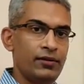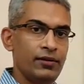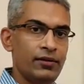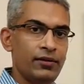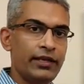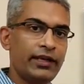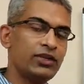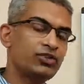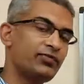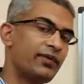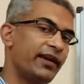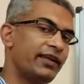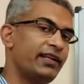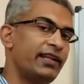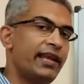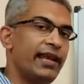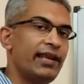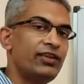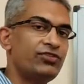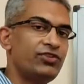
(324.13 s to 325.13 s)
Let us find the
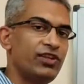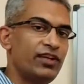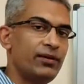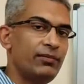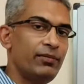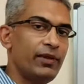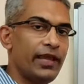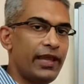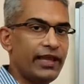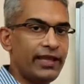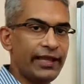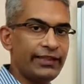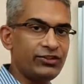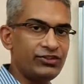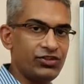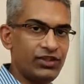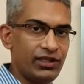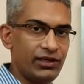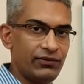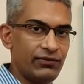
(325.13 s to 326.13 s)
LCM and
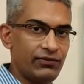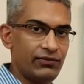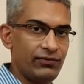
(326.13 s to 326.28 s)
HCF.